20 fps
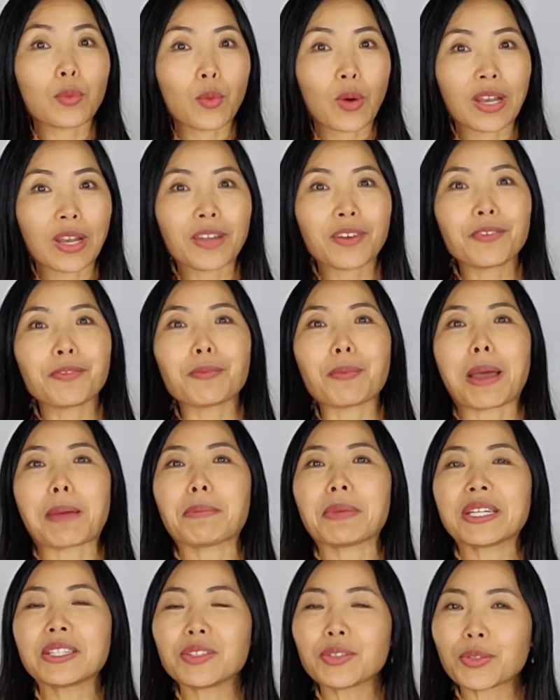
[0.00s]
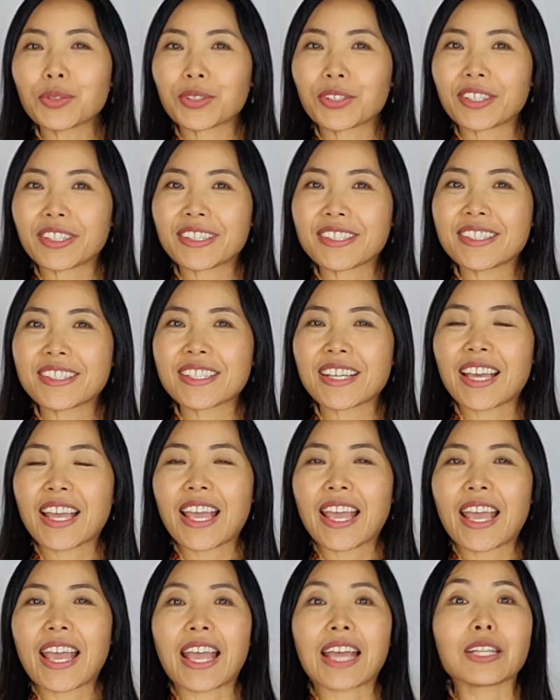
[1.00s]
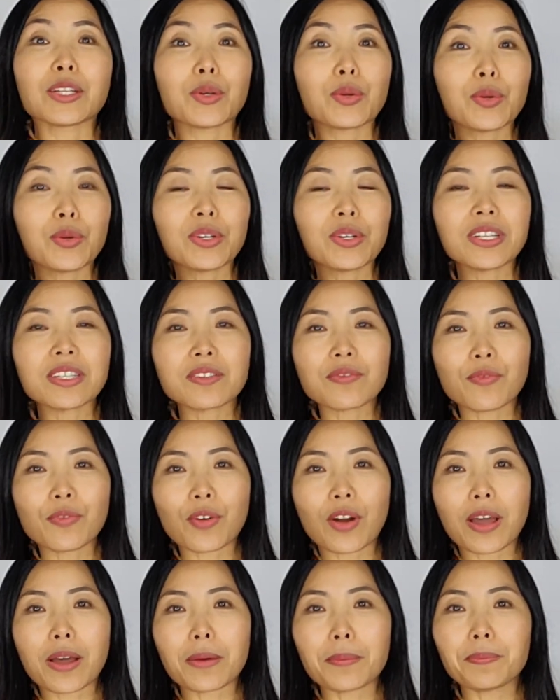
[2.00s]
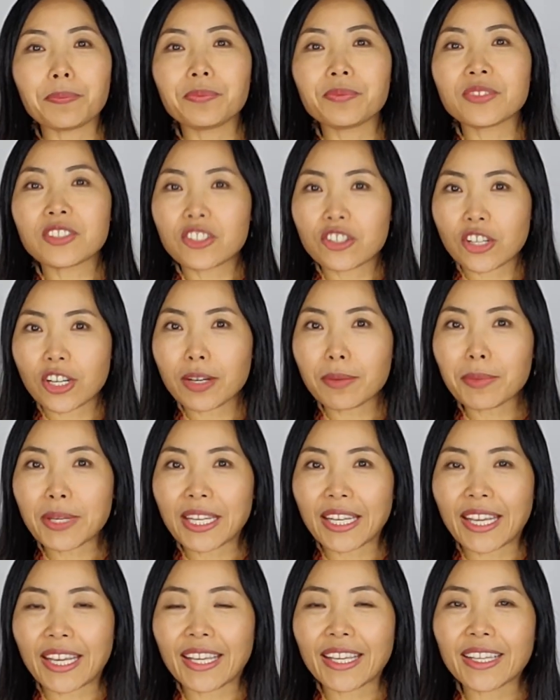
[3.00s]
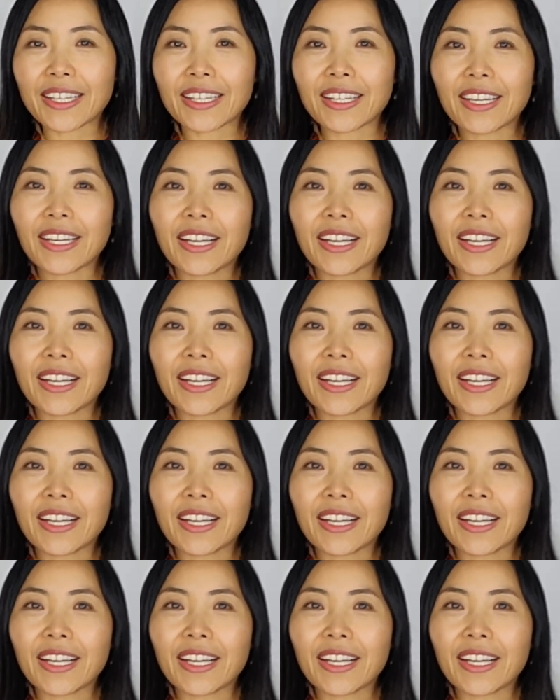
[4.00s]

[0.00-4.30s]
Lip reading: one of my mentors, and who is from Germany.